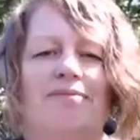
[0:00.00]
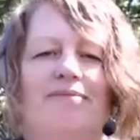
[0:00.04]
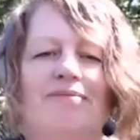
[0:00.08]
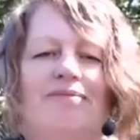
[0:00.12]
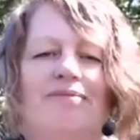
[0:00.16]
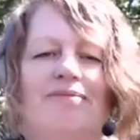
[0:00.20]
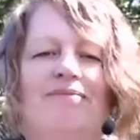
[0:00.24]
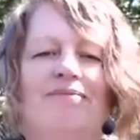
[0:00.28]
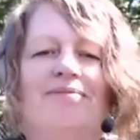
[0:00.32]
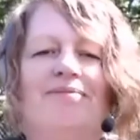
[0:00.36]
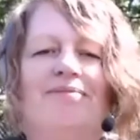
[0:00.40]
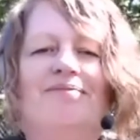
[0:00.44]

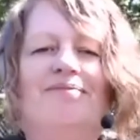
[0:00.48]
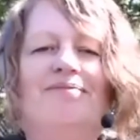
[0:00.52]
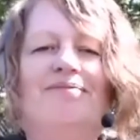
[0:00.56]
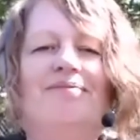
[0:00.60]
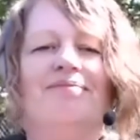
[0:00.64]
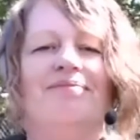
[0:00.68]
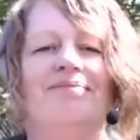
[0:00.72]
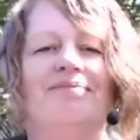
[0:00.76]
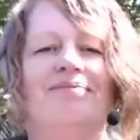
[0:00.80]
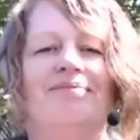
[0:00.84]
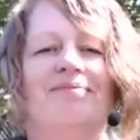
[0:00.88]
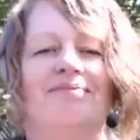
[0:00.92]

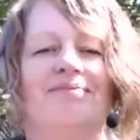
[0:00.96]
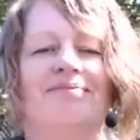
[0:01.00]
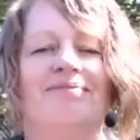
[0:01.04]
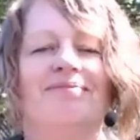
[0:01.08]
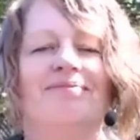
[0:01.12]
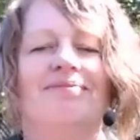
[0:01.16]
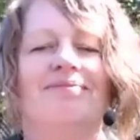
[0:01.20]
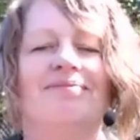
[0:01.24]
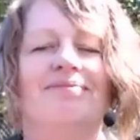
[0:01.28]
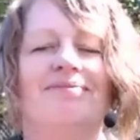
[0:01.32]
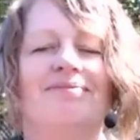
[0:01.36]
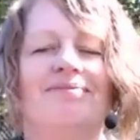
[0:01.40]

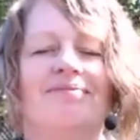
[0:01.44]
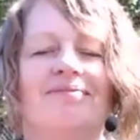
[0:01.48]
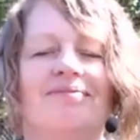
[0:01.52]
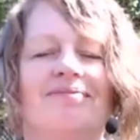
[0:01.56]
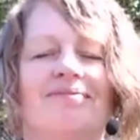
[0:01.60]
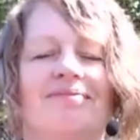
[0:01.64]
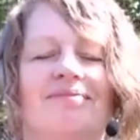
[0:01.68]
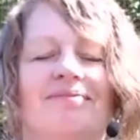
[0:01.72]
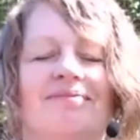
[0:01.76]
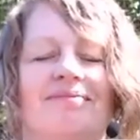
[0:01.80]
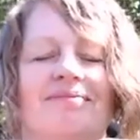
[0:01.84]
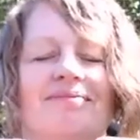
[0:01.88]

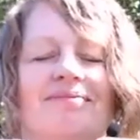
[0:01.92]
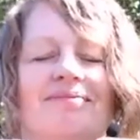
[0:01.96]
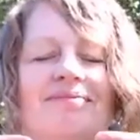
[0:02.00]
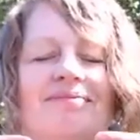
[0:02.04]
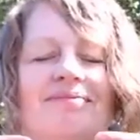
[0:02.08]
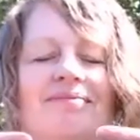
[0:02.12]
(silence)